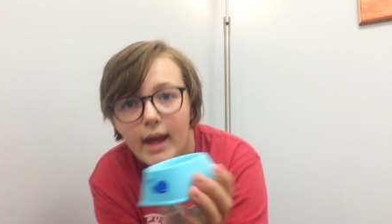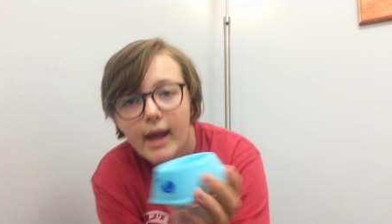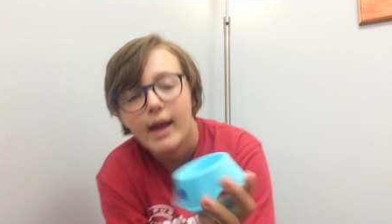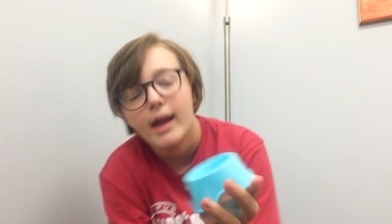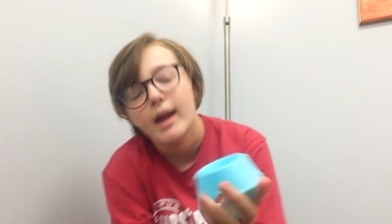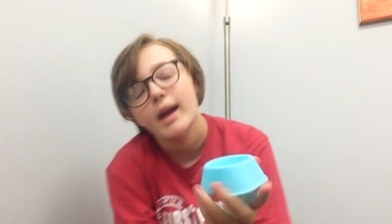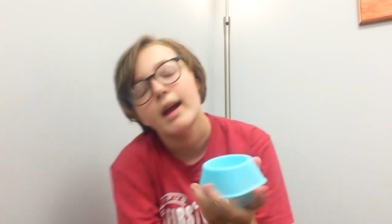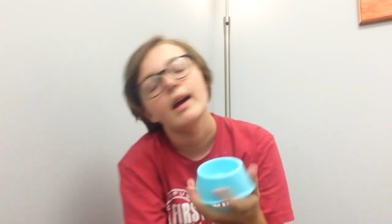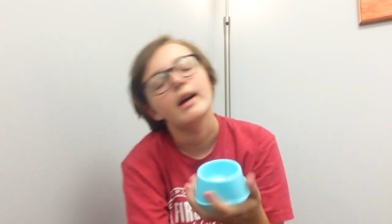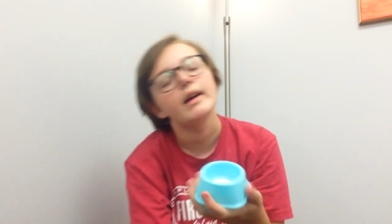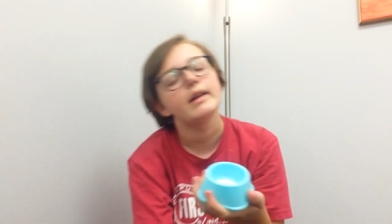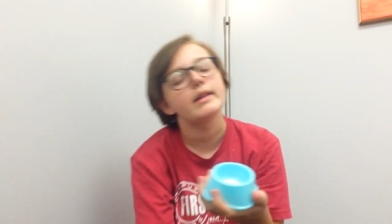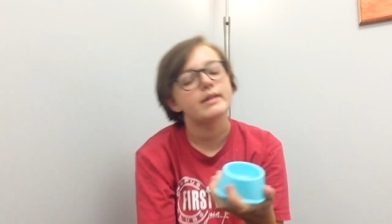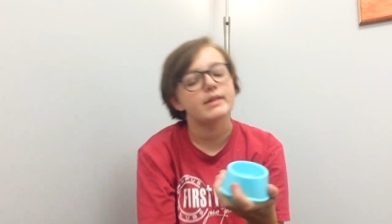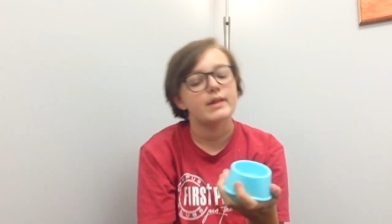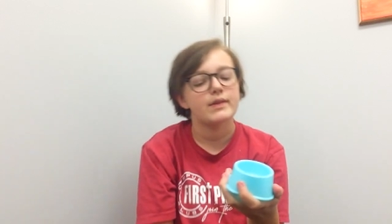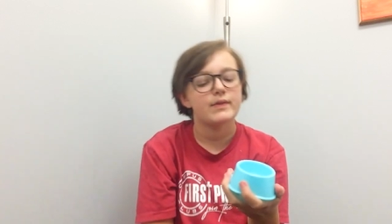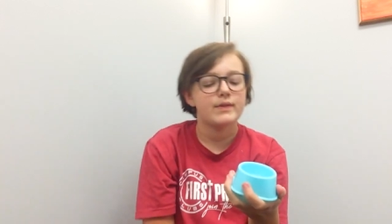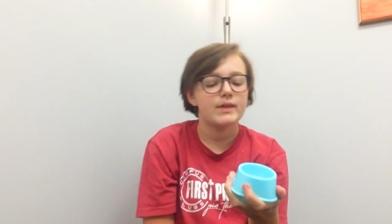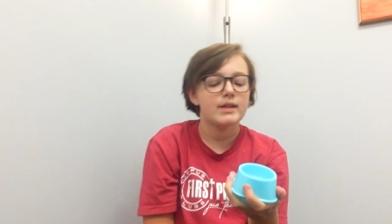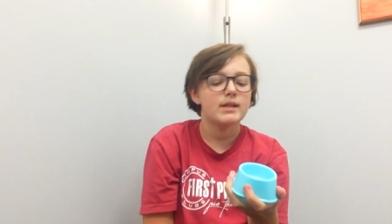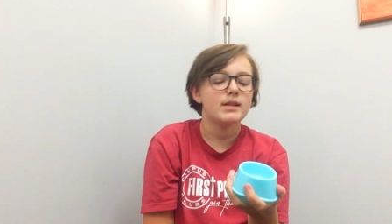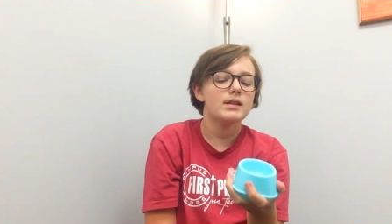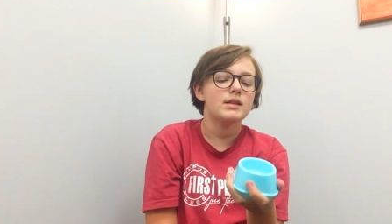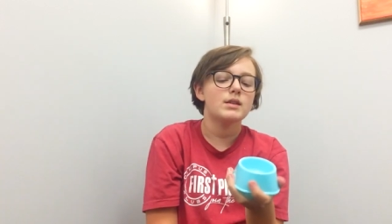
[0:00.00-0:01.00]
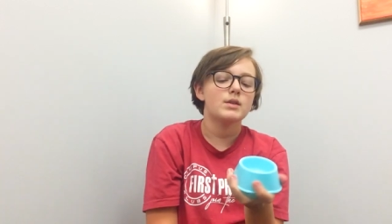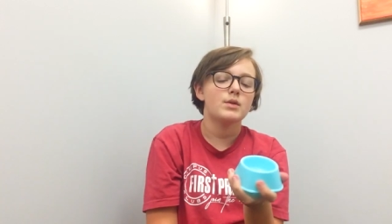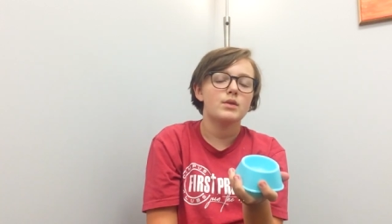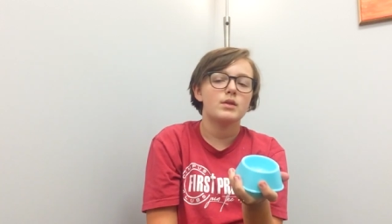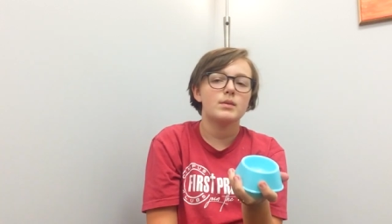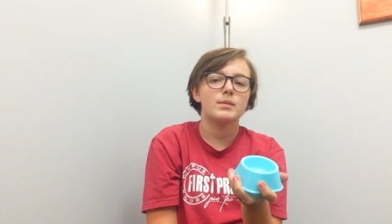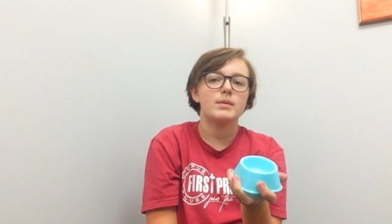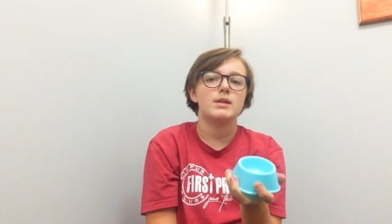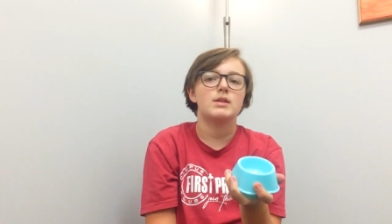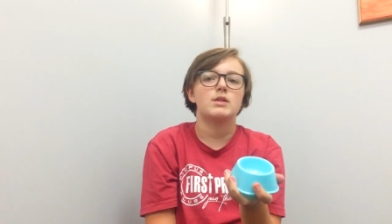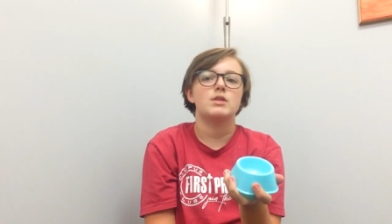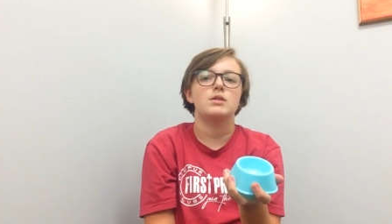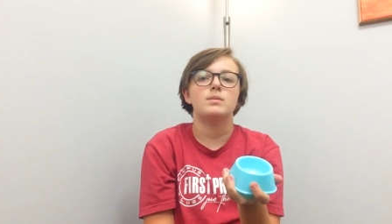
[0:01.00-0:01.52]
And this is going
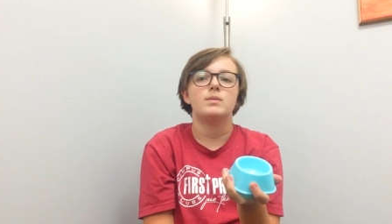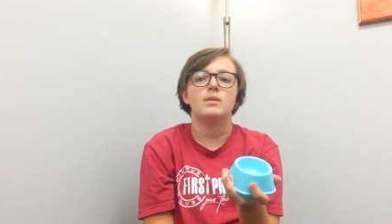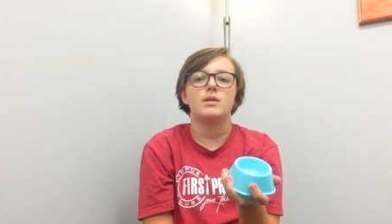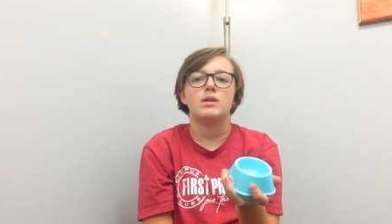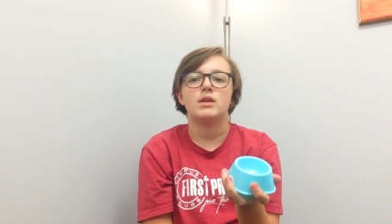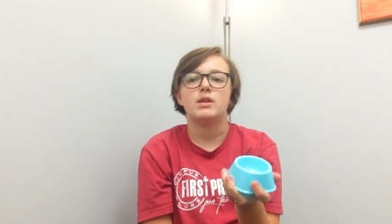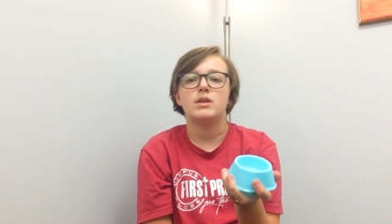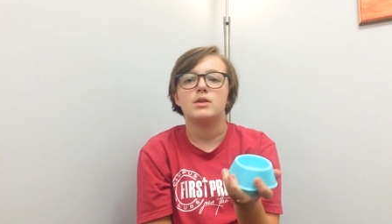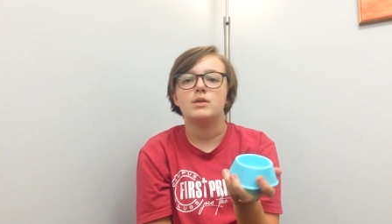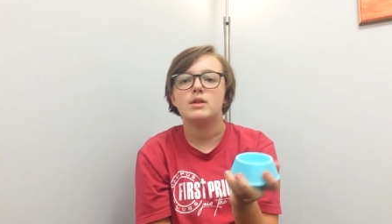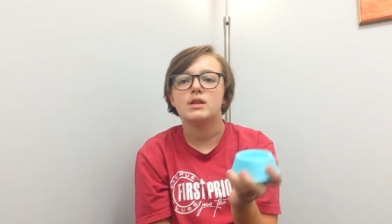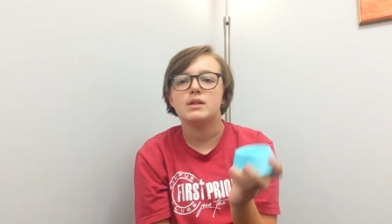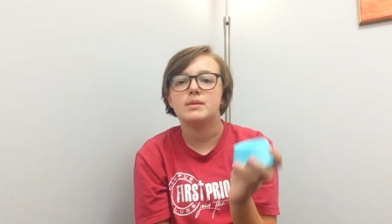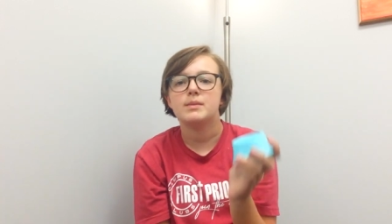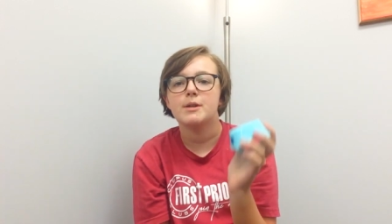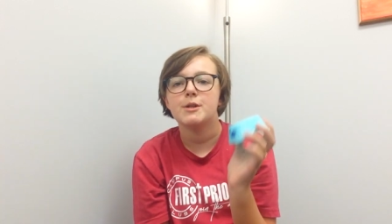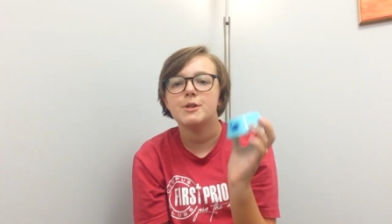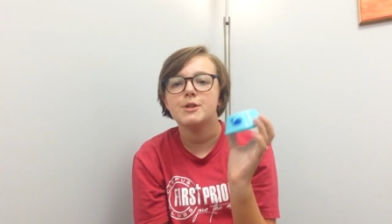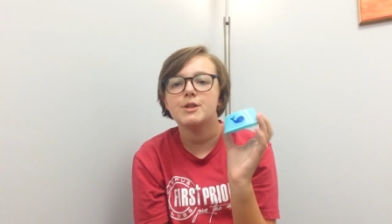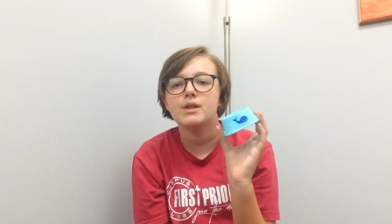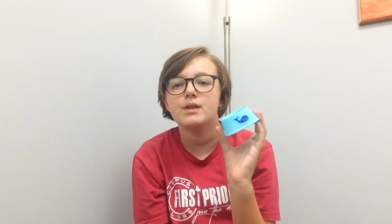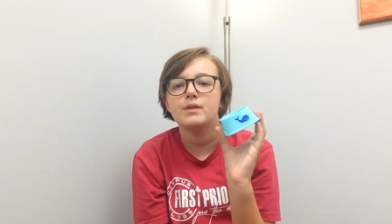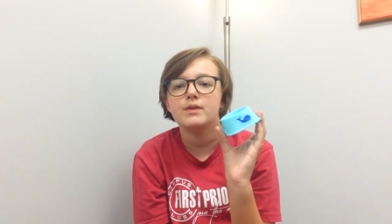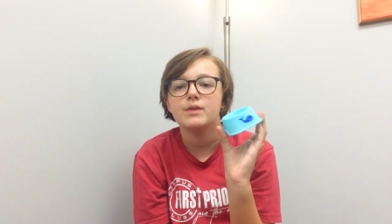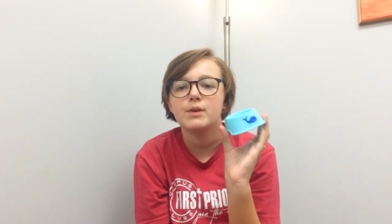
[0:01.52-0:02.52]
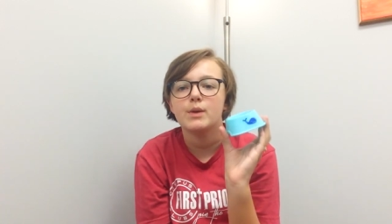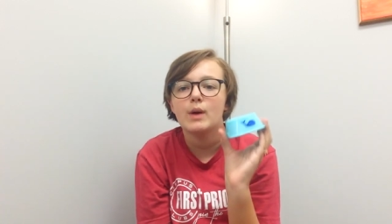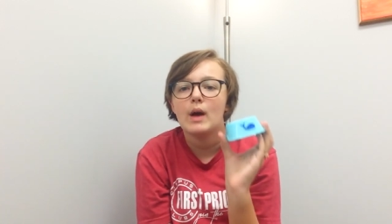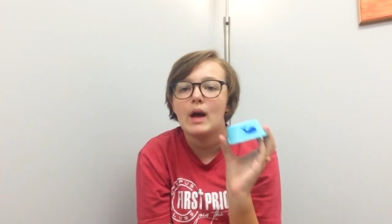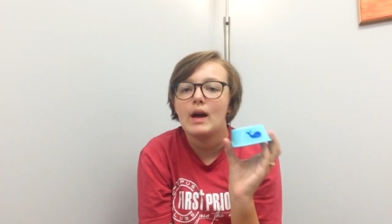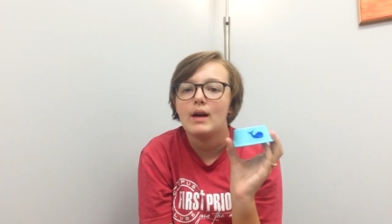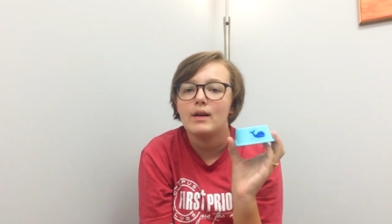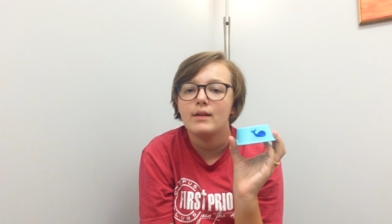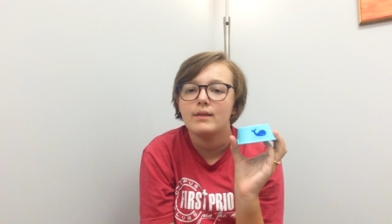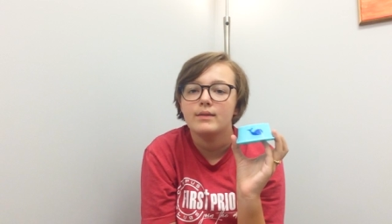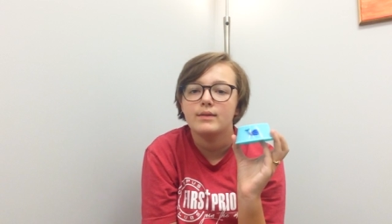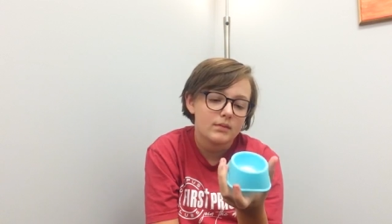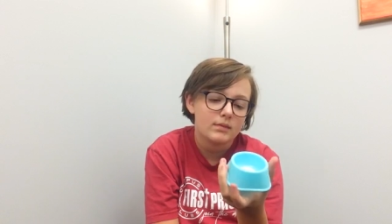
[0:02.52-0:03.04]
to be super cute, especially if you
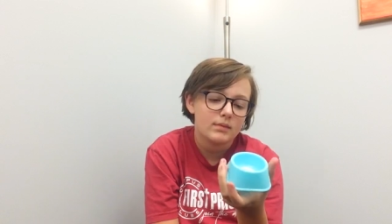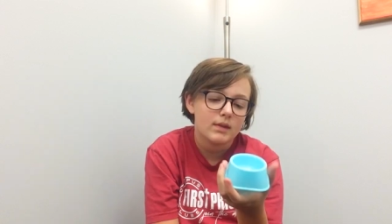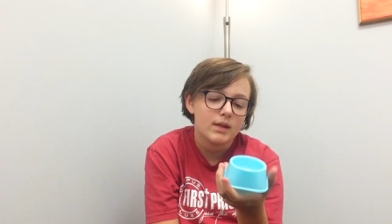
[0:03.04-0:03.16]
have